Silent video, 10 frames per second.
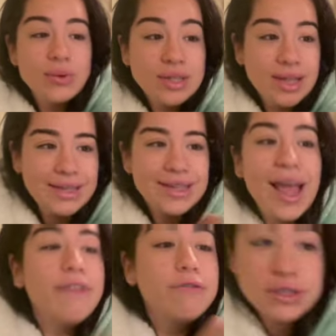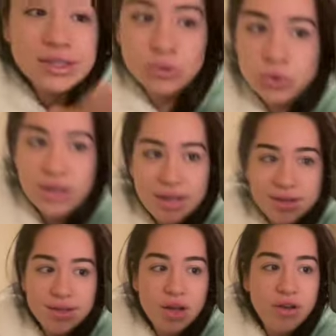late every single day
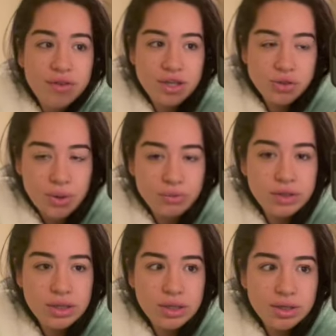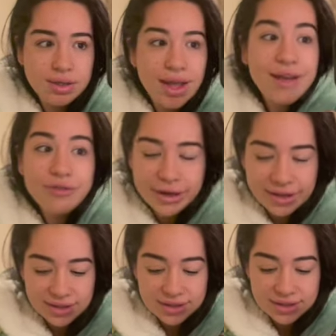of year 12. Every day.
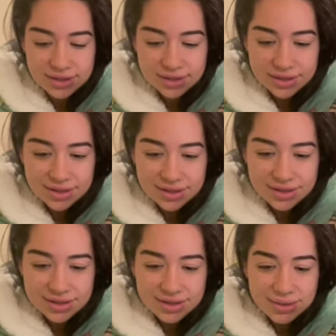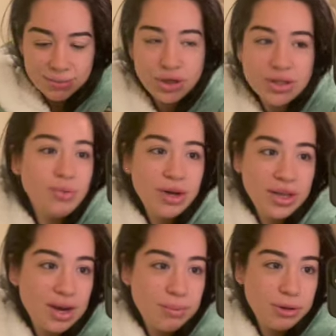Because I wouldn't
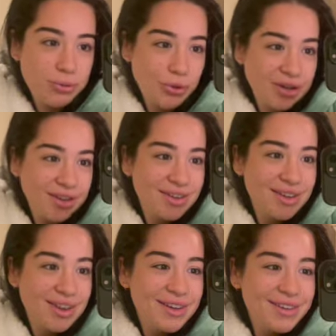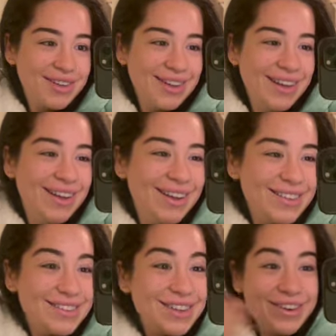get up in the morning.
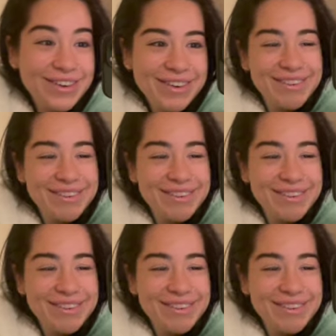So